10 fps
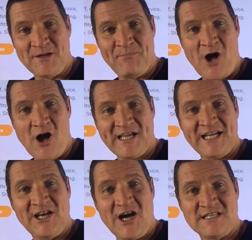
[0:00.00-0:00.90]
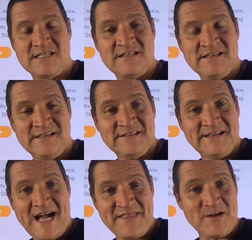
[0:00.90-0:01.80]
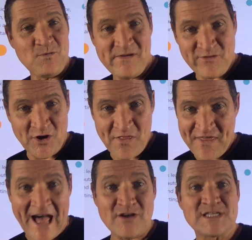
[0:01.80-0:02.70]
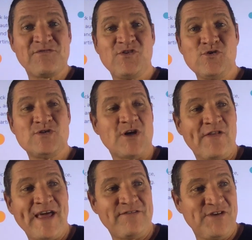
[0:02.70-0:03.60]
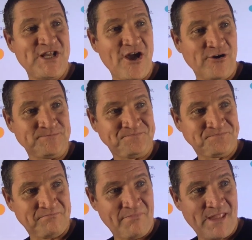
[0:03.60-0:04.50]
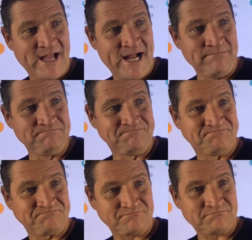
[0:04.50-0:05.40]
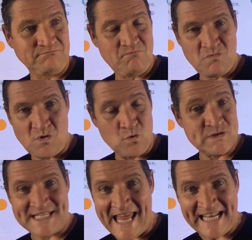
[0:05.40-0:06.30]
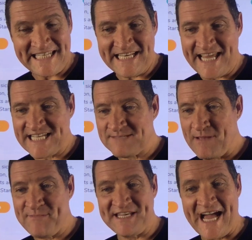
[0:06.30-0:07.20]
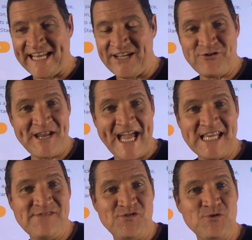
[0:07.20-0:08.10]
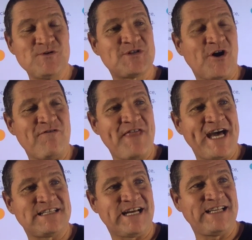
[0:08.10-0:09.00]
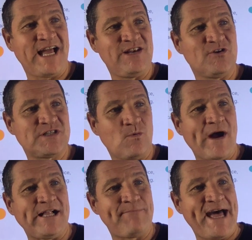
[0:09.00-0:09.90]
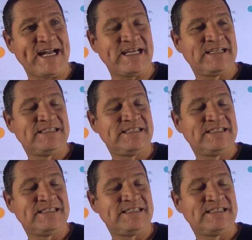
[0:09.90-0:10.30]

the parking lot. I think we even got a thousand views on that video, um, or slightly less, maybe nine hundred eighty views of that. I, I looked a while back,